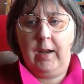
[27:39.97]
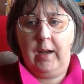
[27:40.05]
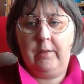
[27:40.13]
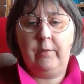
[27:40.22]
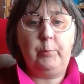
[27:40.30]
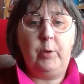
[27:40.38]

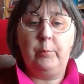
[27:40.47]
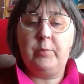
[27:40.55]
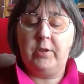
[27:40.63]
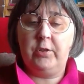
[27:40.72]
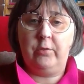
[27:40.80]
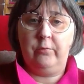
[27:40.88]
I have a
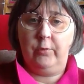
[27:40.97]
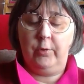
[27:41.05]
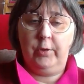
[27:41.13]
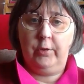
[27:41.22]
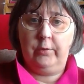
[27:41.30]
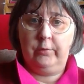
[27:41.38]
proposition
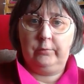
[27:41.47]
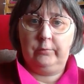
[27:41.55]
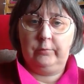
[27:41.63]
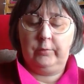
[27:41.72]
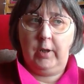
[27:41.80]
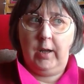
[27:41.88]
for you.
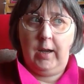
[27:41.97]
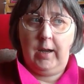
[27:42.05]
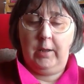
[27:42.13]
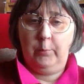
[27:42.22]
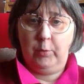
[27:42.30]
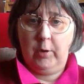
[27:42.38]

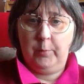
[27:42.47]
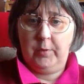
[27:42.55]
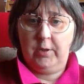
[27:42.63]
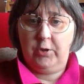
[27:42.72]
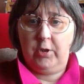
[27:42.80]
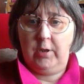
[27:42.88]
And the
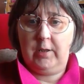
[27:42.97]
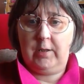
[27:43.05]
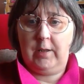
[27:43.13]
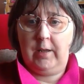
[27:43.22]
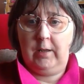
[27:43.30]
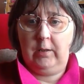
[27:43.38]
proposition is
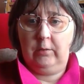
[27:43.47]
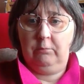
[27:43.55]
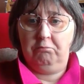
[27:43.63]
like,